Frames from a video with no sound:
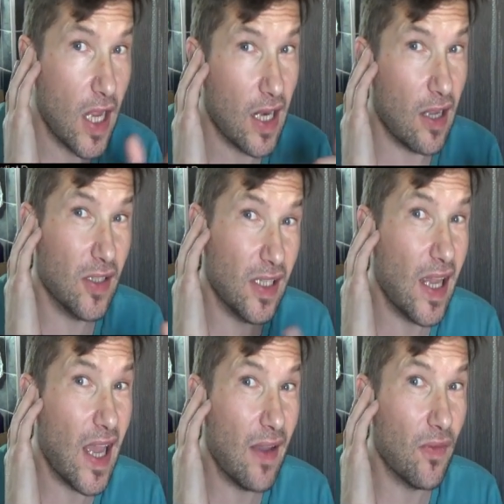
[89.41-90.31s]
Now today
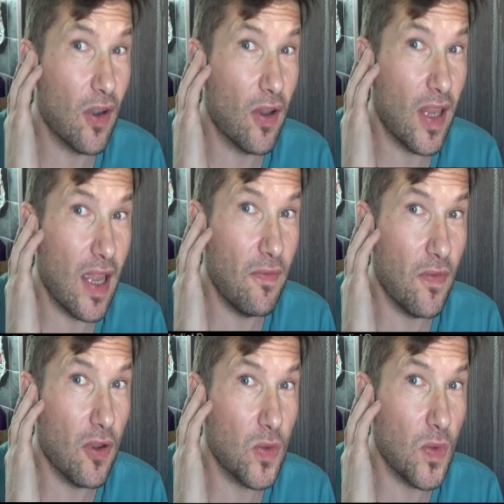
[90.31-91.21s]
I haven't got the
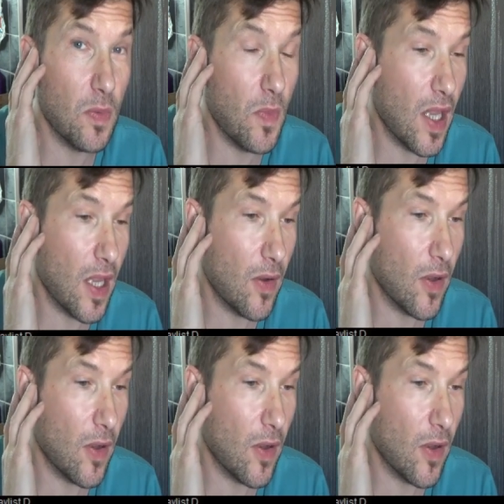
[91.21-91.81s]
headphones with me.